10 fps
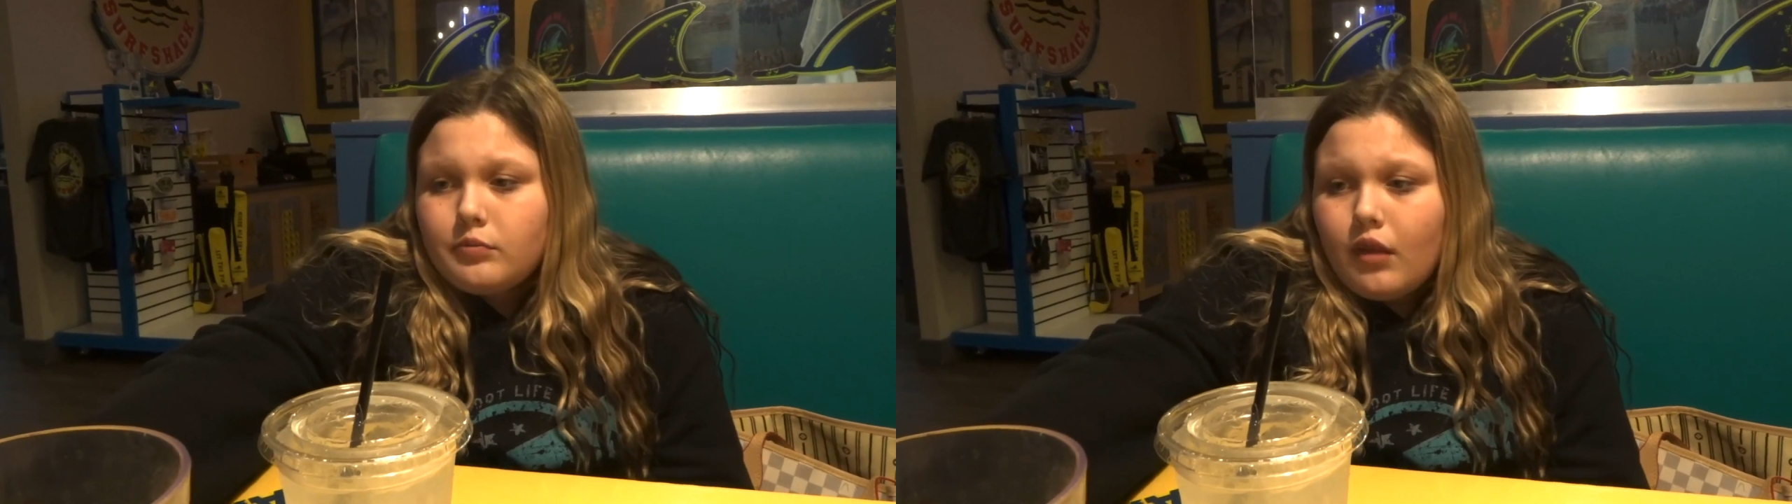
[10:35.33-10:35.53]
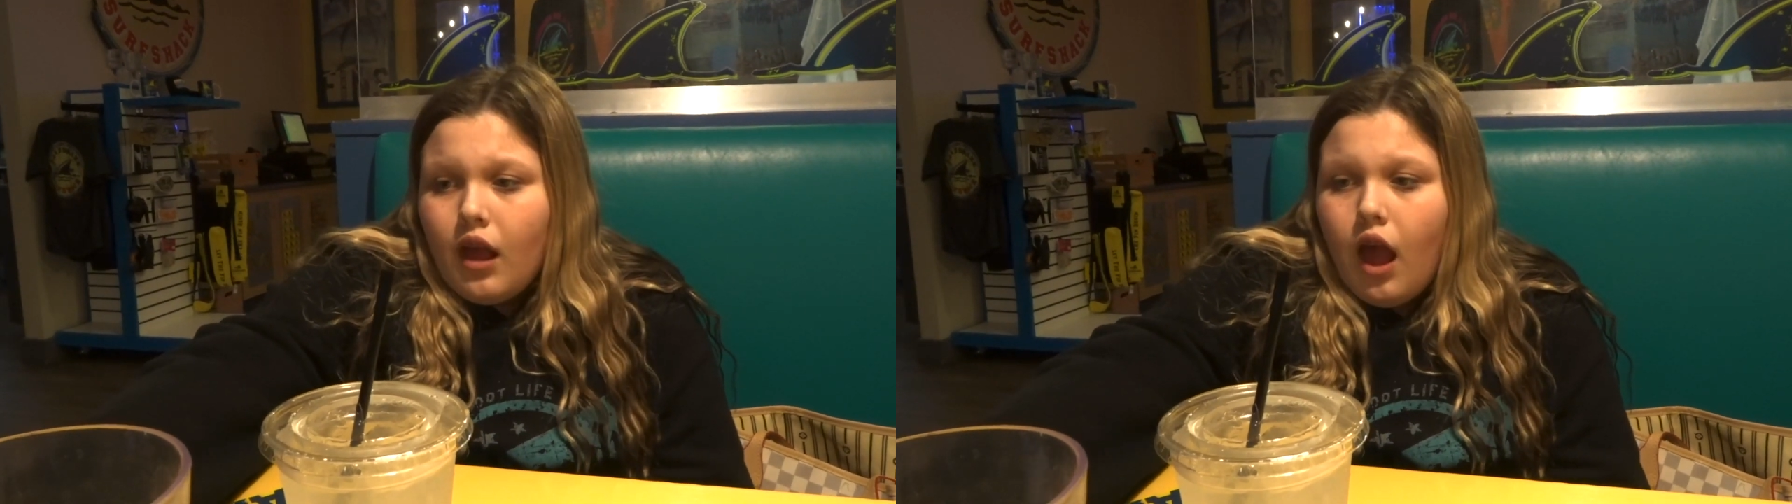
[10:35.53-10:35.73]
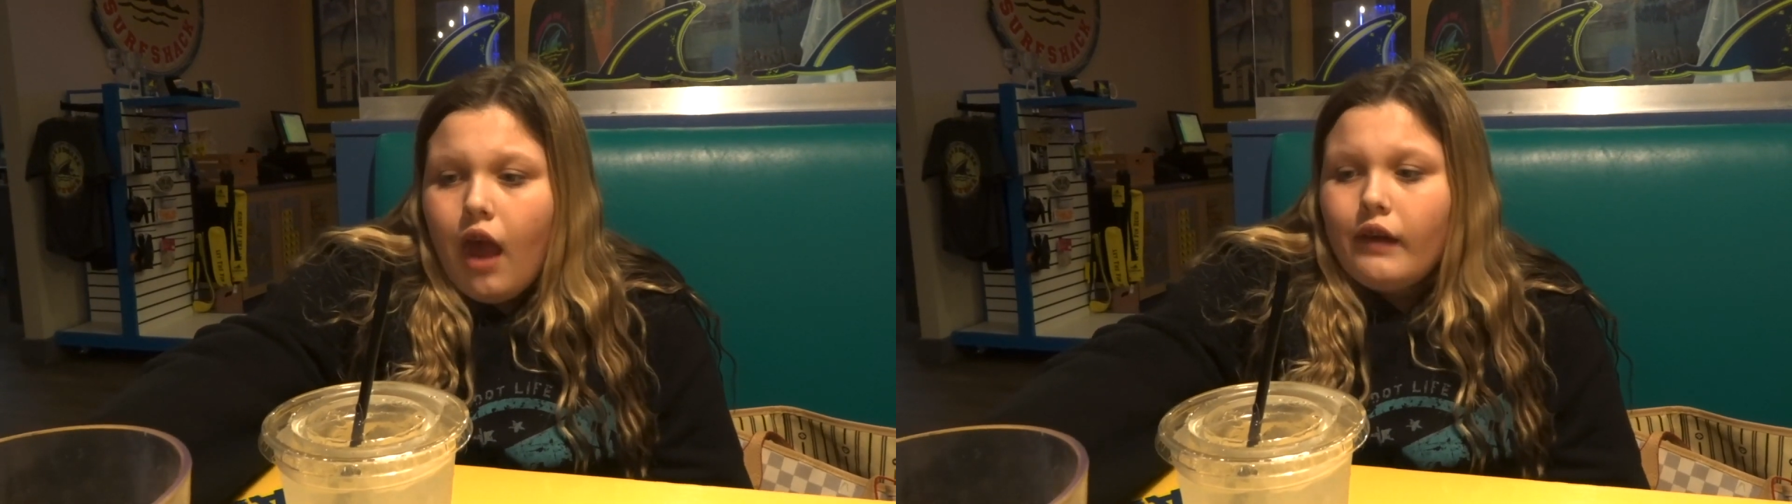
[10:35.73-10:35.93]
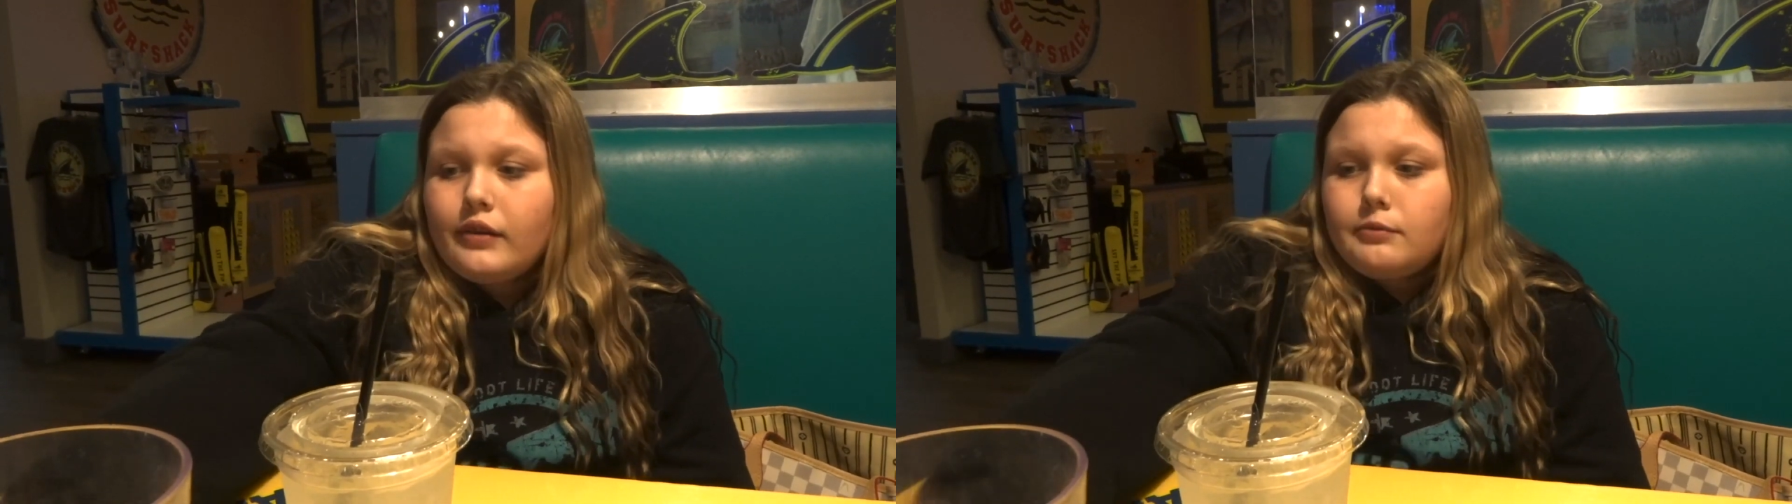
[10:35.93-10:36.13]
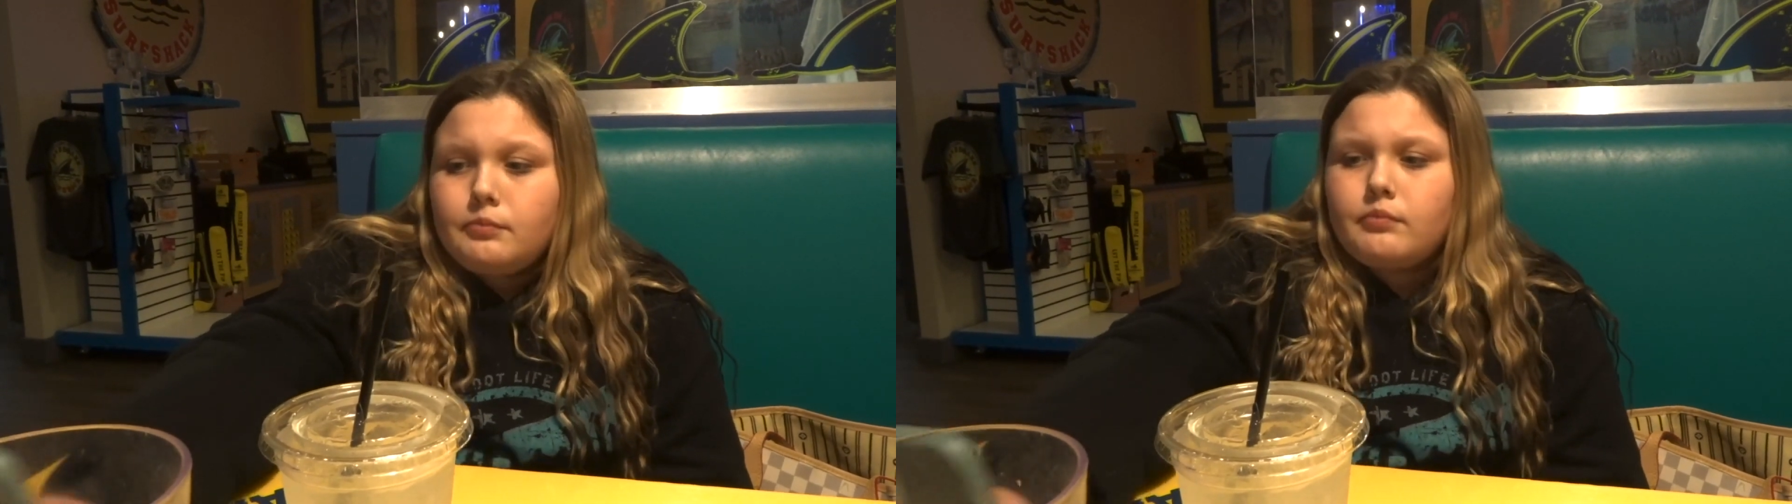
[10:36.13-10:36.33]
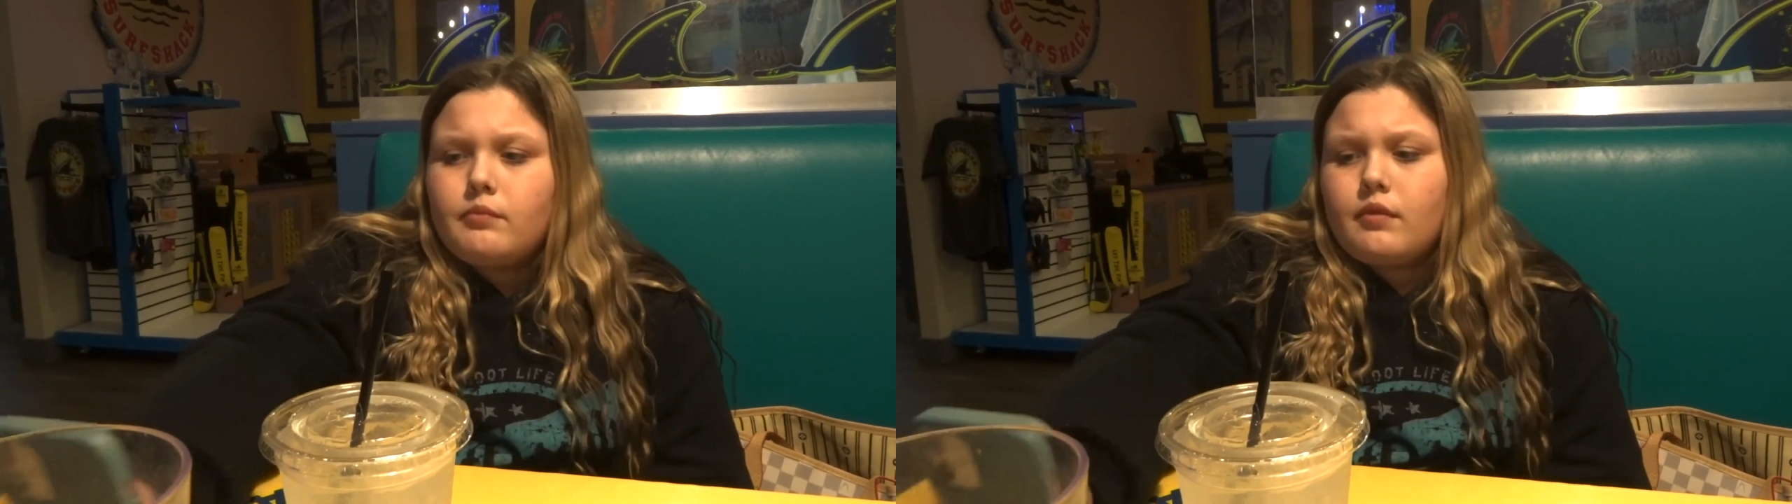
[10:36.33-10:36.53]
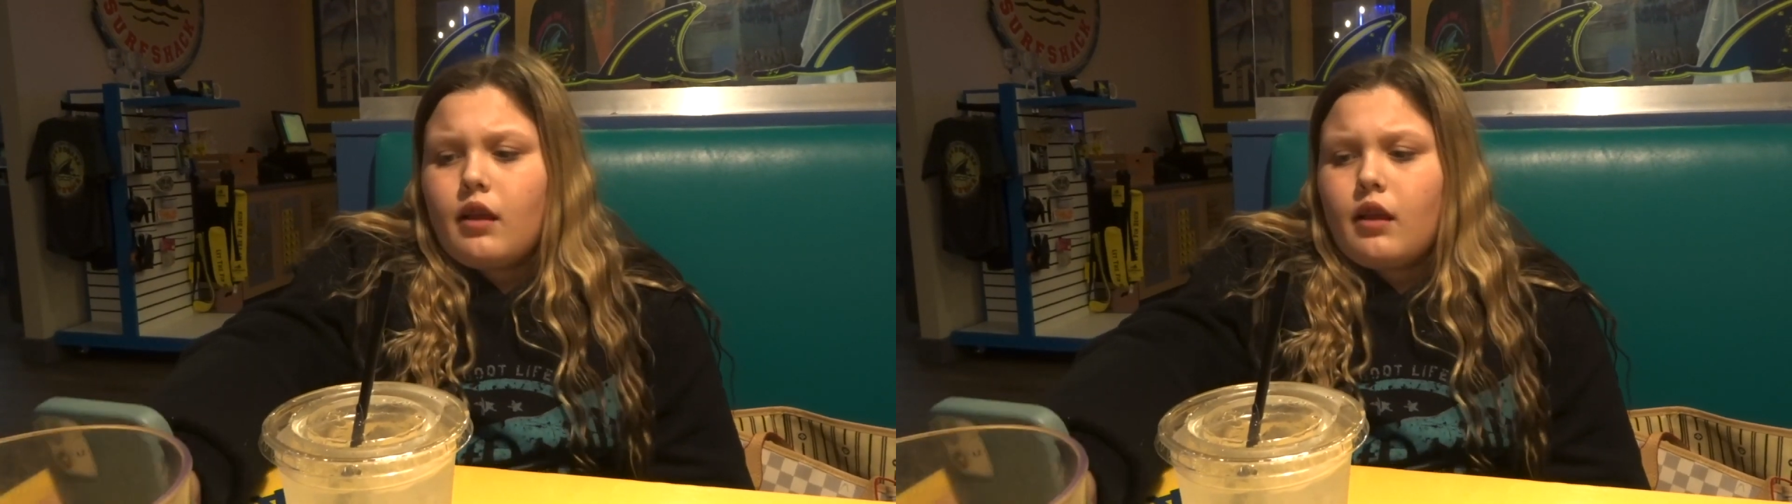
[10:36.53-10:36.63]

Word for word: back to the hotel is